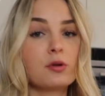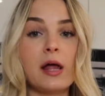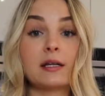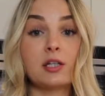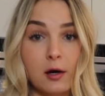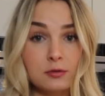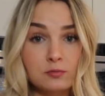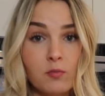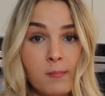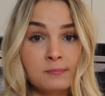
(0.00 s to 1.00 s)
Like, no,
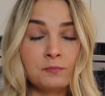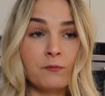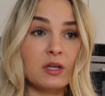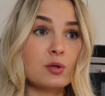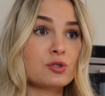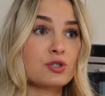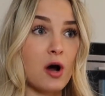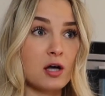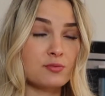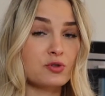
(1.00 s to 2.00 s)
it was an
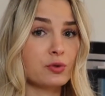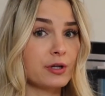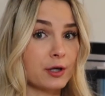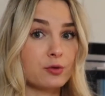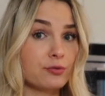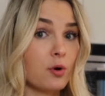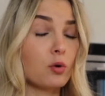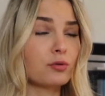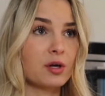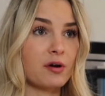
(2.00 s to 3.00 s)
awesome school, and I can
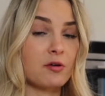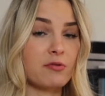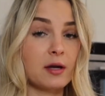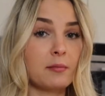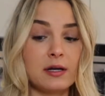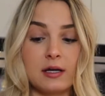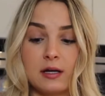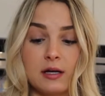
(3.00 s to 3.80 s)
only recommend it,